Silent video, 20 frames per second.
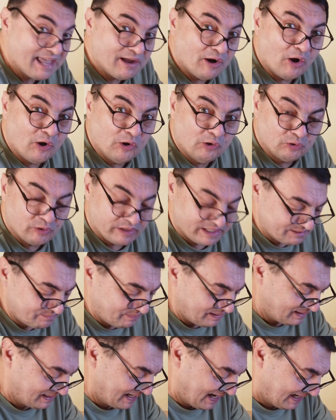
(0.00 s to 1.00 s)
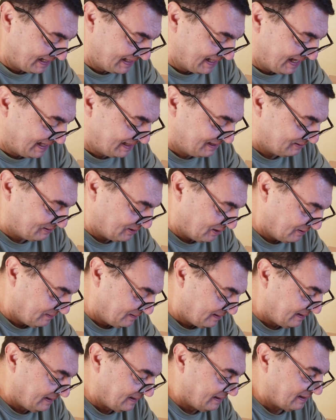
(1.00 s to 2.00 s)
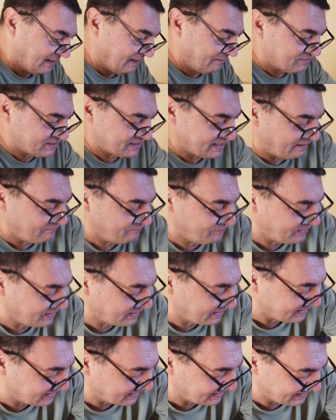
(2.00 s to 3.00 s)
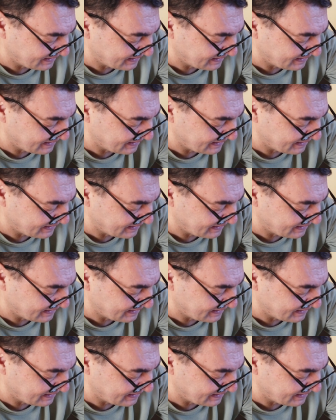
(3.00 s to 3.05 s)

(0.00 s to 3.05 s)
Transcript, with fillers: I always been like that you know if something